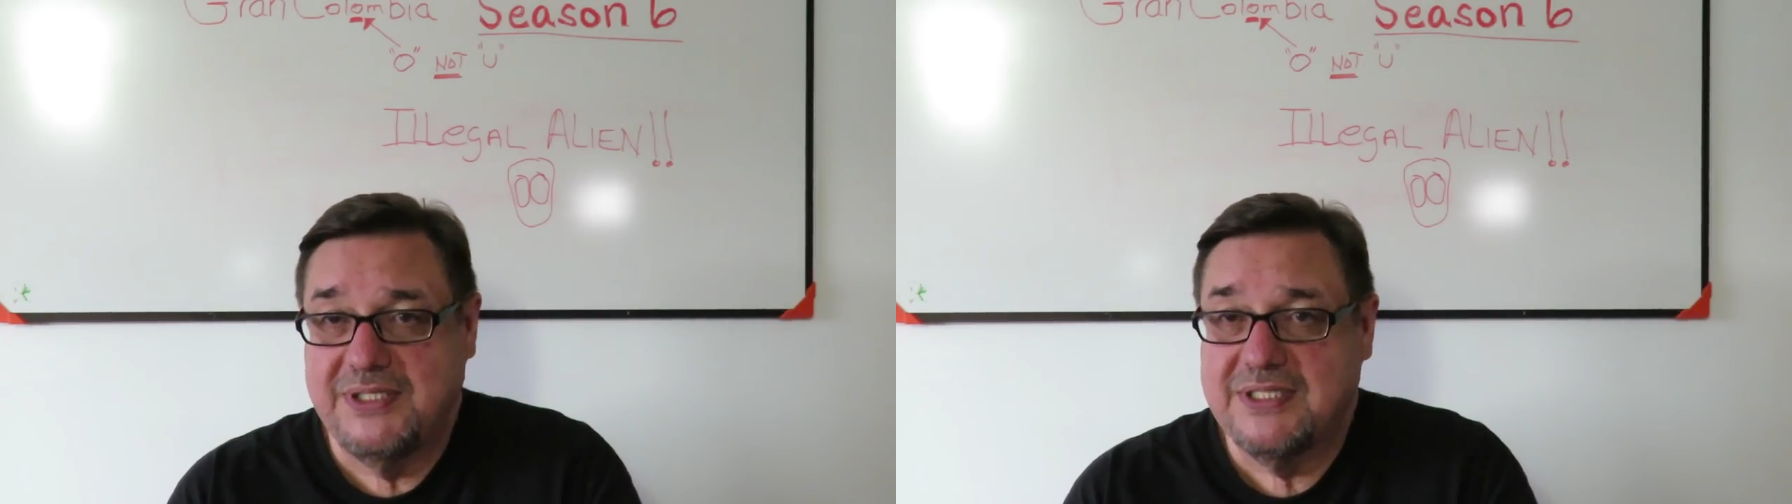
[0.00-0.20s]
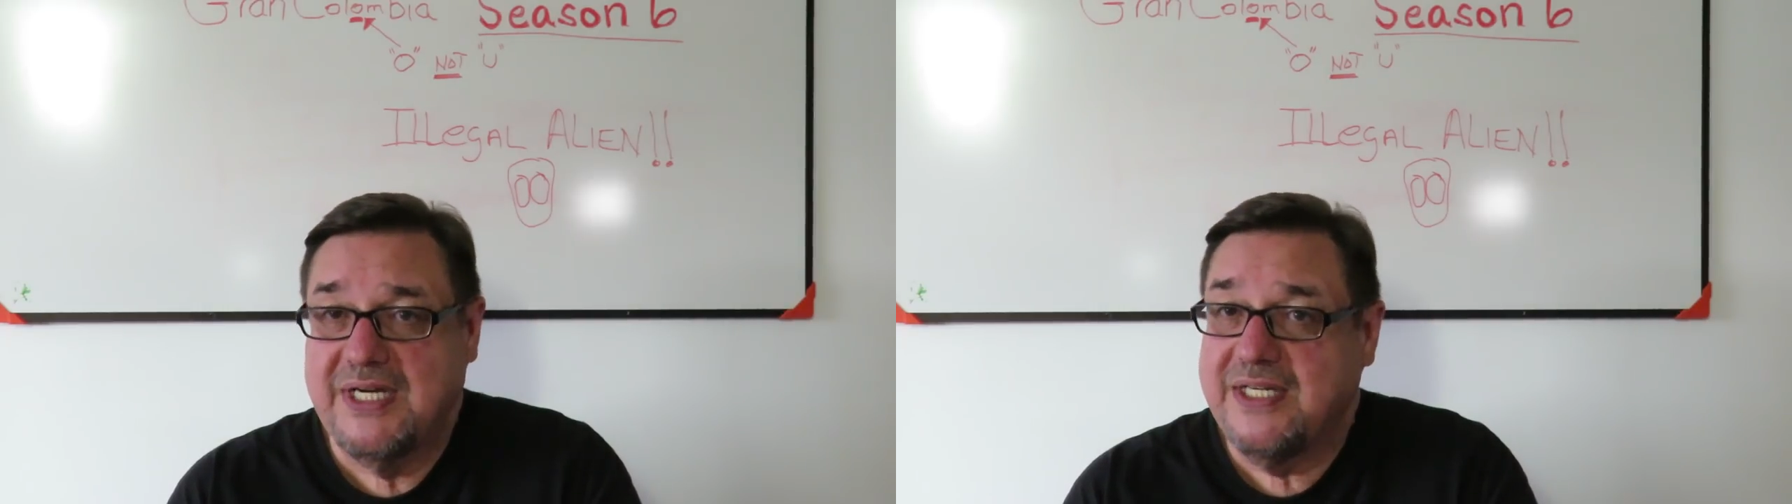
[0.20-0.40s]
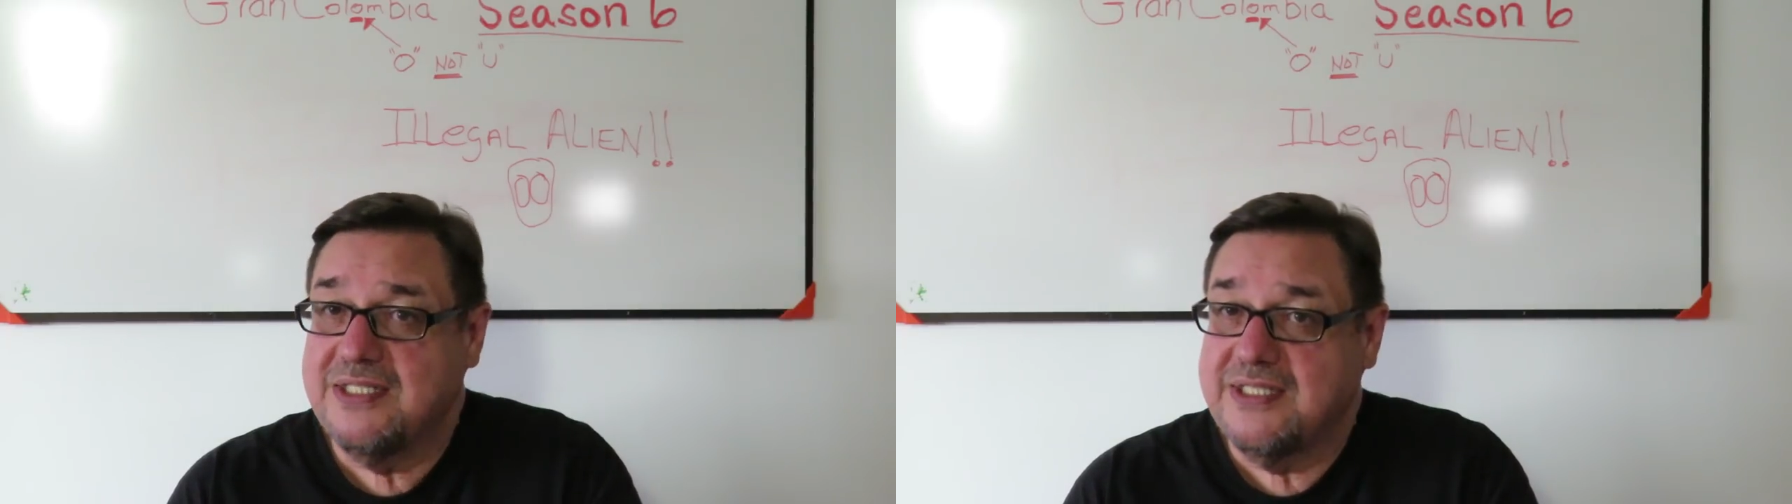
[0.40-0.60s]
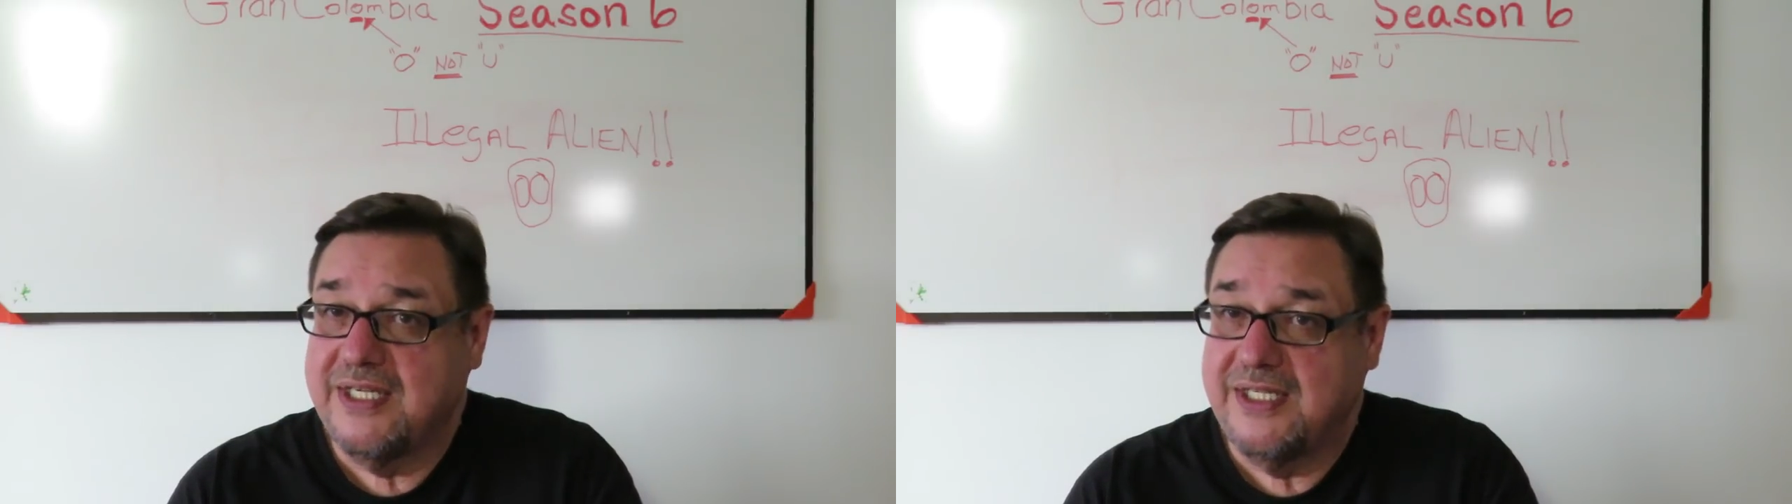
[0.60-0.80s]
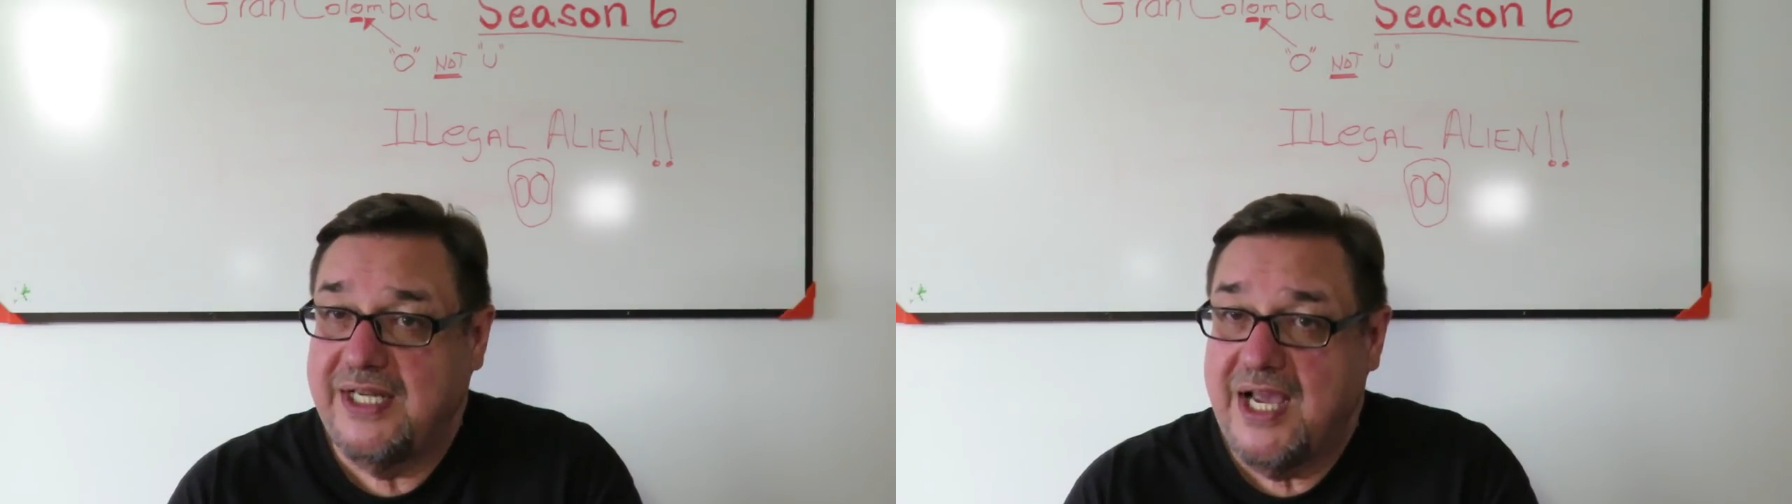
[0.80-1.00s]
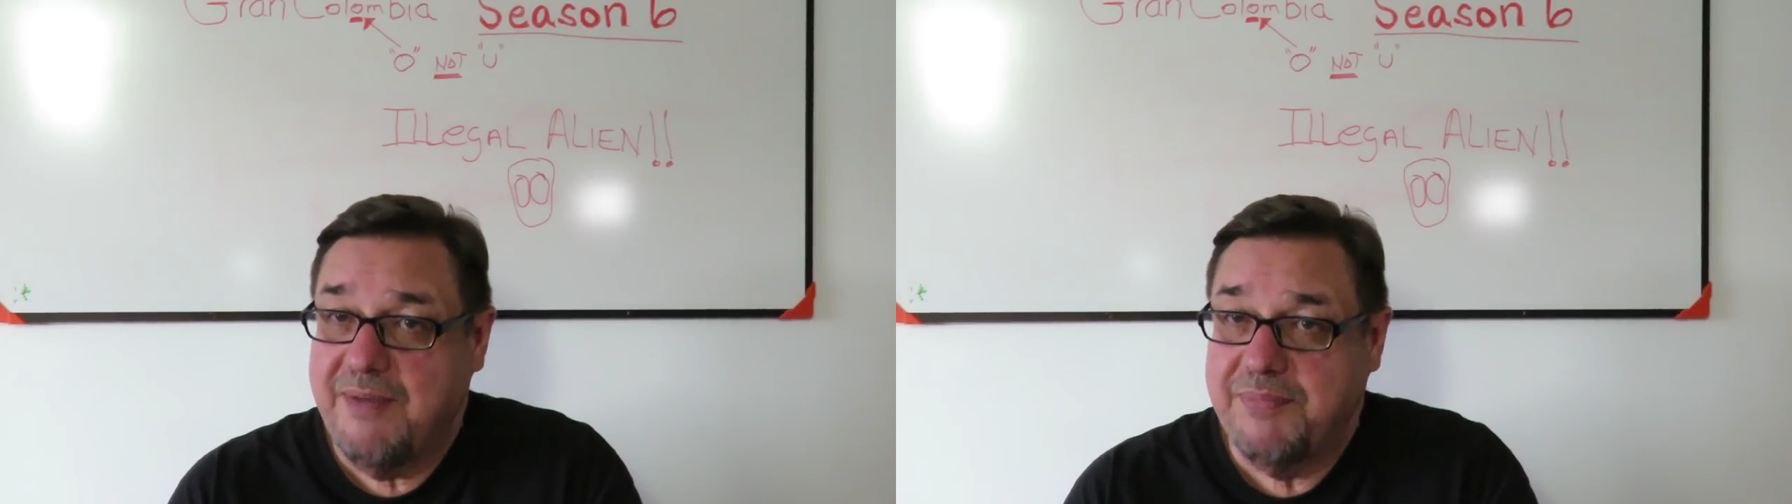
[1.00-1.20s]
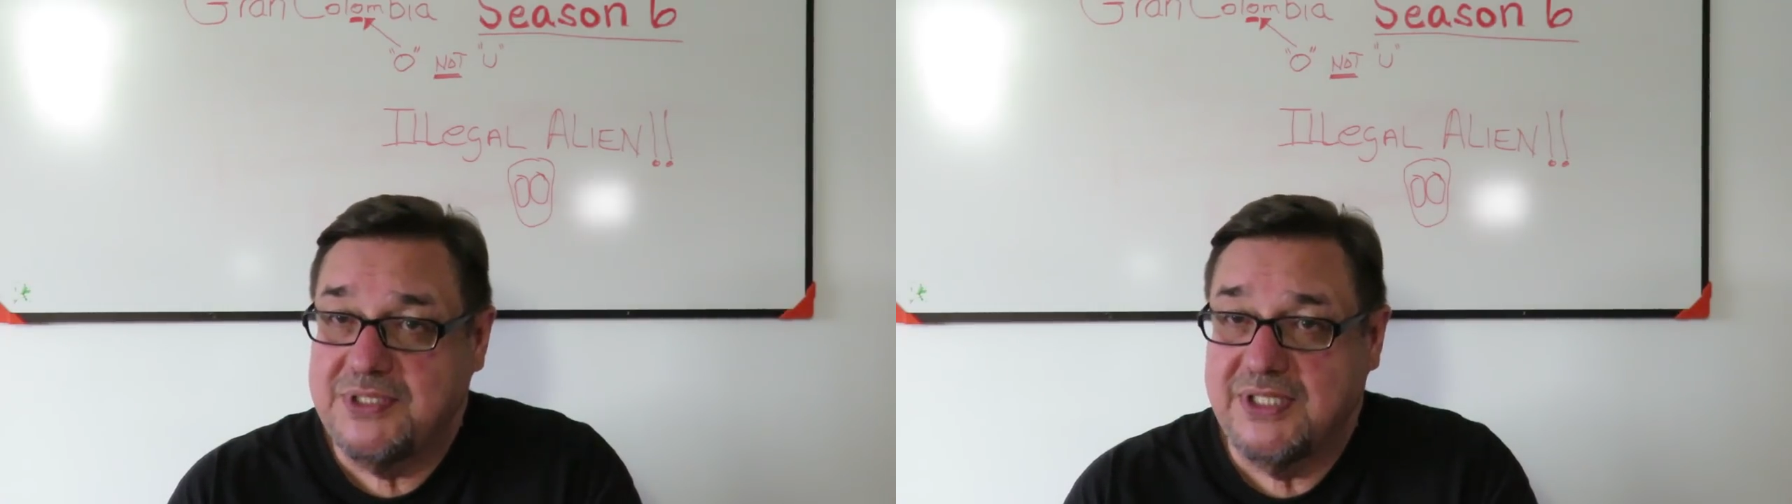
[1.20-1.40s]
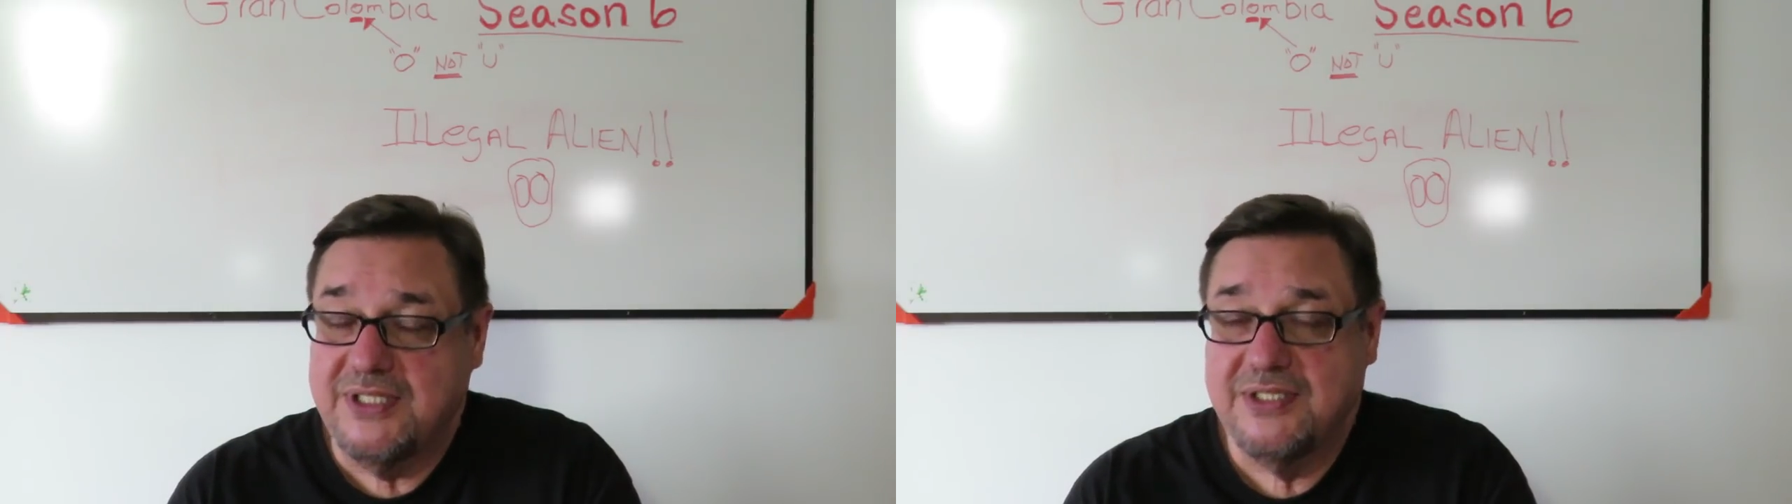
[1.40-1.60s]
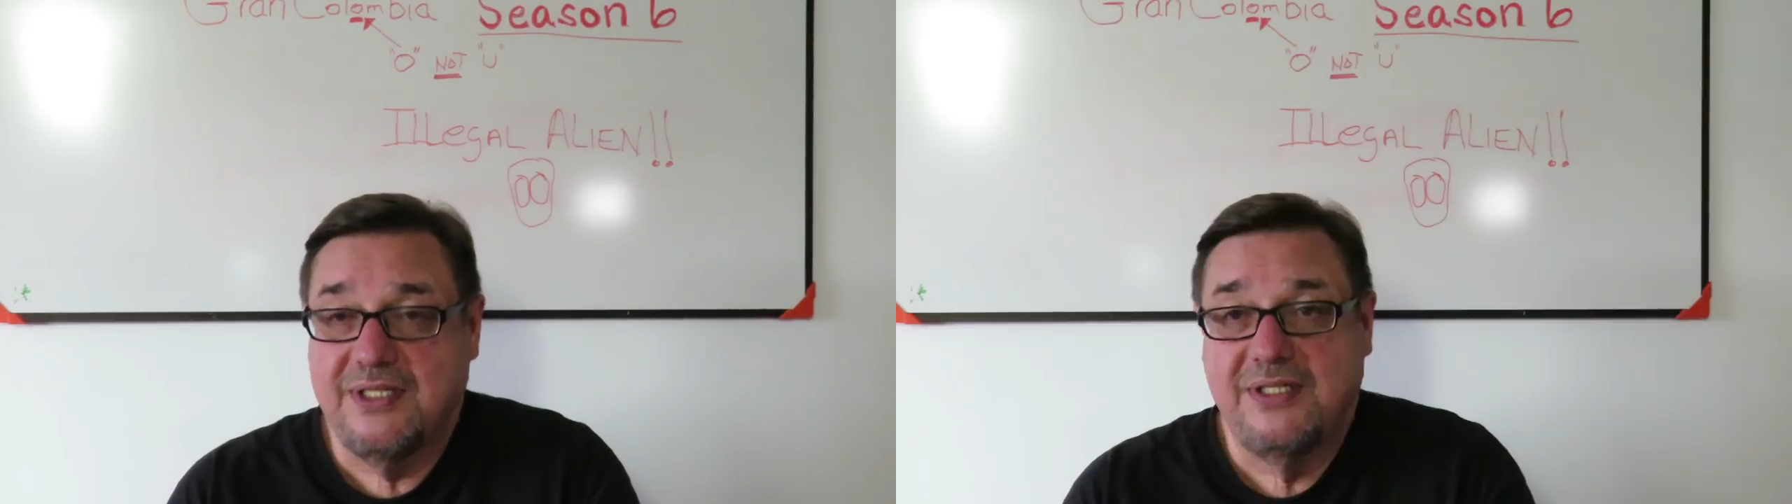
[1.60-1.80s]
It's kind of saying the opposite.